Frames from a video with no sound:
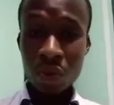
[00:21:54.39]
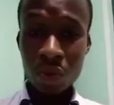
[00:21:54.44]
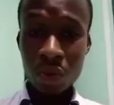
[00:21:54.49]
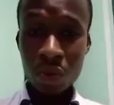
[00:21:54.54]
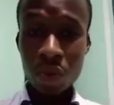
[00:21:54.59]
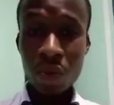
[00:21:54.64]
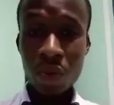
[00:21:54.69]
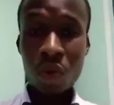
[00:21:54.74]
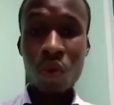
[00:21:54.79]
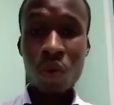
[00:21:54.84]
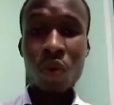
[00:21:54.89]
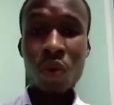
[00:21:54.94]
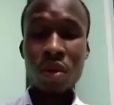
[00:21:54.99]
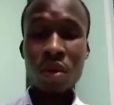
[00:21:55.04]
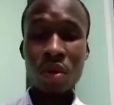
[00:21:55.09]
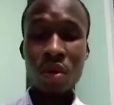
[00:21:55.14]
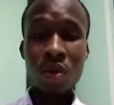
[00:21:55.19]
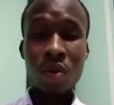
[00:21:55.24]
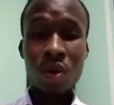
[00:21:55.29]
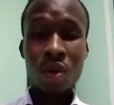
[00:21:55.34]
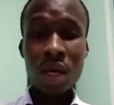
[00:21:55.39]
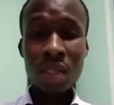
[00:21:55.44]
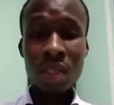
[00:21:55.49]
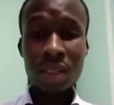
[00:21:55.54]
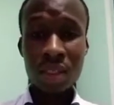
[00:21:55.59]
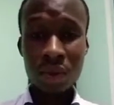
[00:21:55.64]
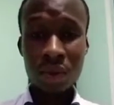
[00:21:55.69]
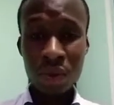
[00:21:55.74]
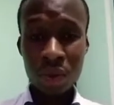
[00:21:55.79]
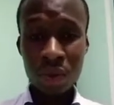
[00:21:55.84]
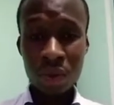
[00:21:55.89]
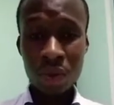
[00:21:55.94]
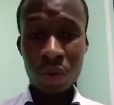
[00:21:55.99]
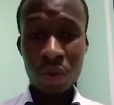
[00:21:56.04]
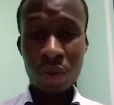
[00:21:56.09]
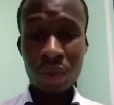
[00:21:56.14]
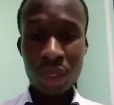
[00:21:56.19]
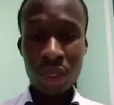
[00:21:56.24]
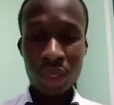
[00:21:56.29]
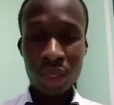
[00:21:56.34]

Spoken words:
old, or as they grow older